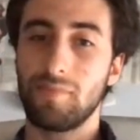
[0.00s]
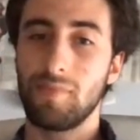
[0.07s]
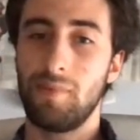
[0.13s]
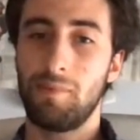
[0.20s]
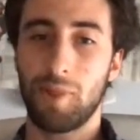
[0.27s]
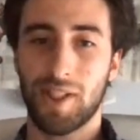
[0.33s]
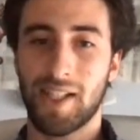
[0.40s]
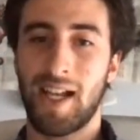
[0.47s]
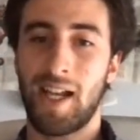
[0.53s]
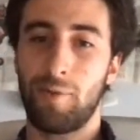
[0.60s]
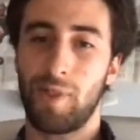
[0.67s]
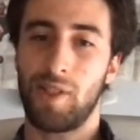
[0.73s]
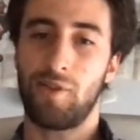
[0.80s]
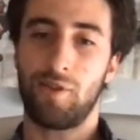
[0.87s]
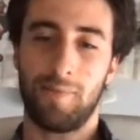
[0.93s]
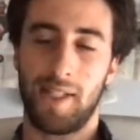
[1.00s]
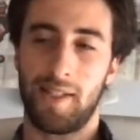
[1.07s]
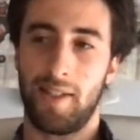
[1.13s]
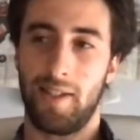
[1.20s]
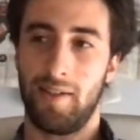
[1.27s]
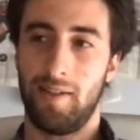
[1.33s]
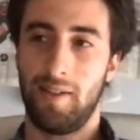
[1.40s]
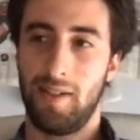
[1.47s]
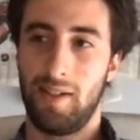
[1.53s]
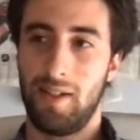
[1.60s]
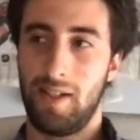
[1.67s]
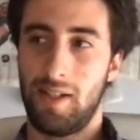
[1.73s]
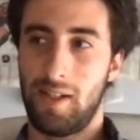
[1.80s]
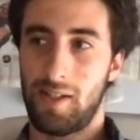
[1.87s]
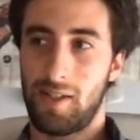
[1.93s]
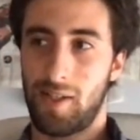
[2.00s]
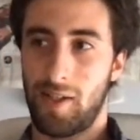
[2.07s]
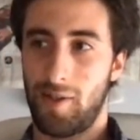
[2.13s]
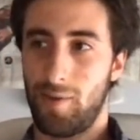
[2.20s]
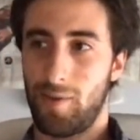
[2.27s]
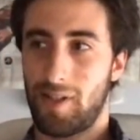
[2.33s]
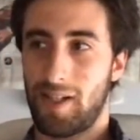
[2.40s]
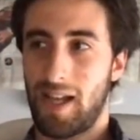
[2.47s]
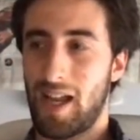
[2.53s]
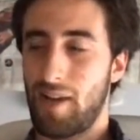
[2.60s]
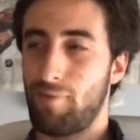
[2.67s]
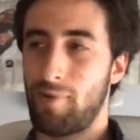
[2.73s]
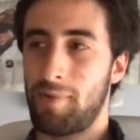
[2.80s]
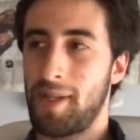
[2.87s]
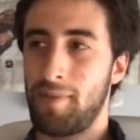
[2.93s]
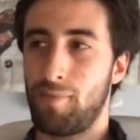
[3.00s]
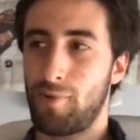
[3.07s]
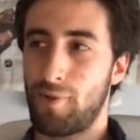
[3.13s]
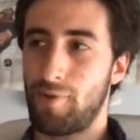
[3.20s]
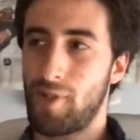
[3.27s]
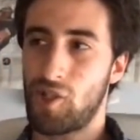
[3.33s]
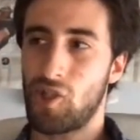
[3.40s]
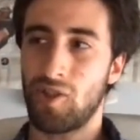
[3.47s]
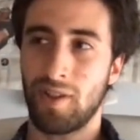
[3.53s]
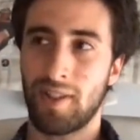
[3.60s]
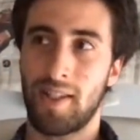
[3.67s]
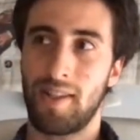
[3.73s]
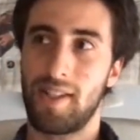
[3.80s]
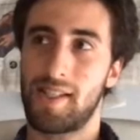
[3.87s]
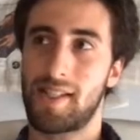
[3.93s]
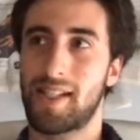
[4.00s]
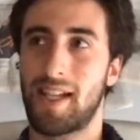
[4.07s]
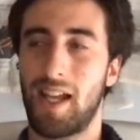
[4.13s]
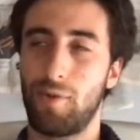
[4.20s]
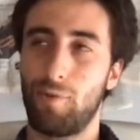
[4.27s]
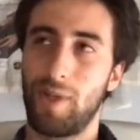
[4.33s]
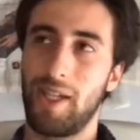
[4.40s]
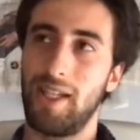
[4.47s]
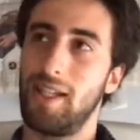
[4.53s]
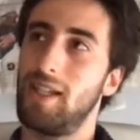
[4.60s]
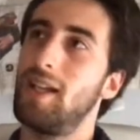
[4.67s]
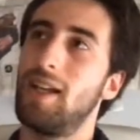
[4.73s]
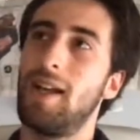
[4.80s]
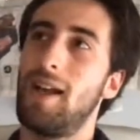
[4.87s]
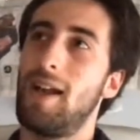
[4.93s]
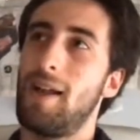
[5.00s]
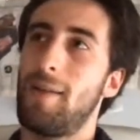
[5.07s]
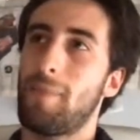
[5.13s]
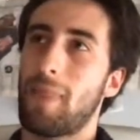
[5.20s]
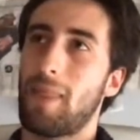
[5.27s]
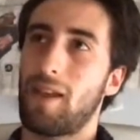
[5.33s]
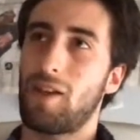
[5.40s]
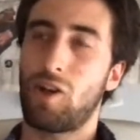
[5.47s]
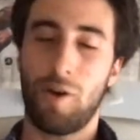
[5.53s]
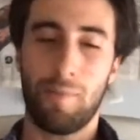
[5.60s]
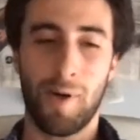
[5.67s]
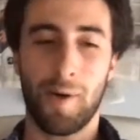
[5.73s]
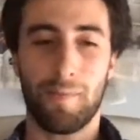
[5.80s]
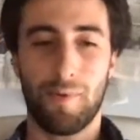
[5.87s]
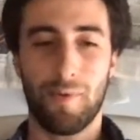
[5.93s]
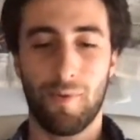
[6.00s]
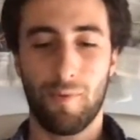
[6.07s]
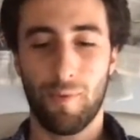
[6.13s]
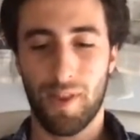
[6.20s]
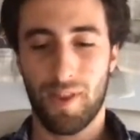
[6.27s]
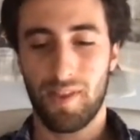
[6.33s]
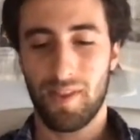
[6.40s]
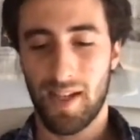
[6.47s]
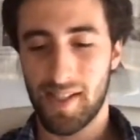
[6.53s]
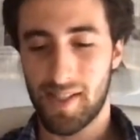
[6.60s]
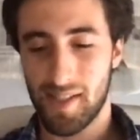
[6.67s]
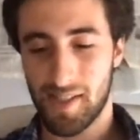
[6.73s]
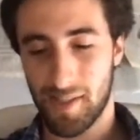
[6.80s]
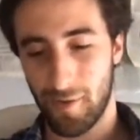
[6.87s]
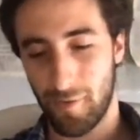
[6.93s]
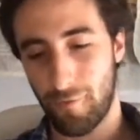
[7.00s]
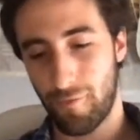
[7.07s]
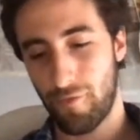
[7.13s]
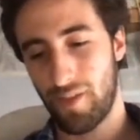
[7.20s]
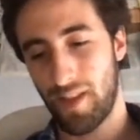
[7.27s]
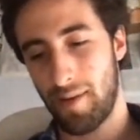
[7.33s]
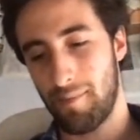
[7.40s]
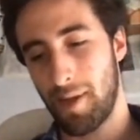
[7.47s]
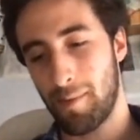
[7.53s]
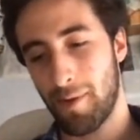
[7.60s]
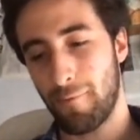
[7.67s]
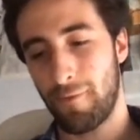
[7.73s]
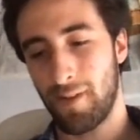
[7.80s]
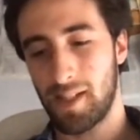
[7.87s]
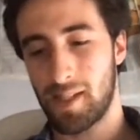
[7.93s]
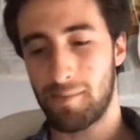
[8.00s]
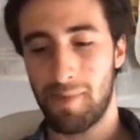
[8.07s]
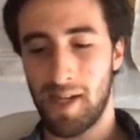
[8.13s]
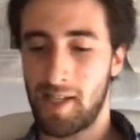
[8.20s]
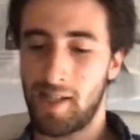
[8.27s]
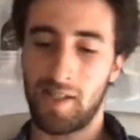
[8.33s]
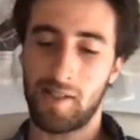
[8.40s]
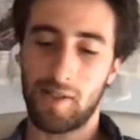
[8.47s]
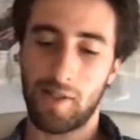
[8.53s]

But can we do better? So can we be more original than this? Can we come up with nicer stuff that maybe fits better into